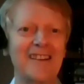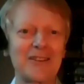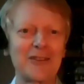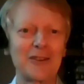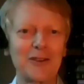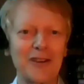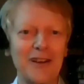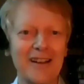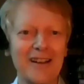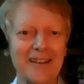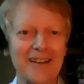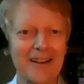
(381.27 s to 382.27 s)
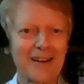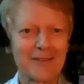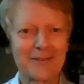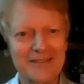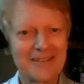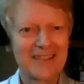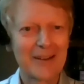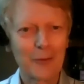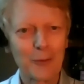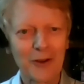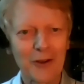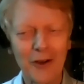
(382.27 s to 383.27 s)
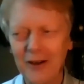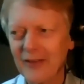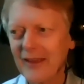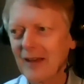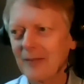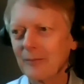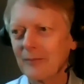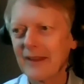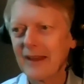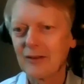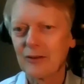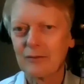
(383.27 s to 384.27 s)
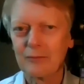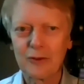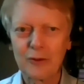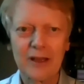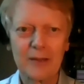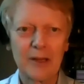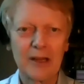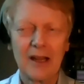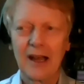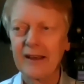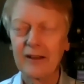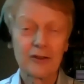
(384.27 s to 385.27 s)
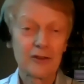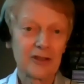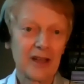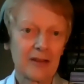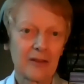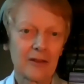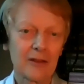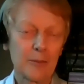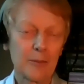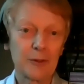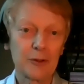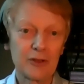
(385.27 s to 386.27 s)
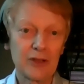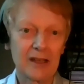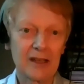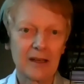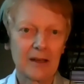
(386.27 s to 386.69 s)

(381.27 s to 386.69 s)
So I kind of never got on that train, but I understand the people who did.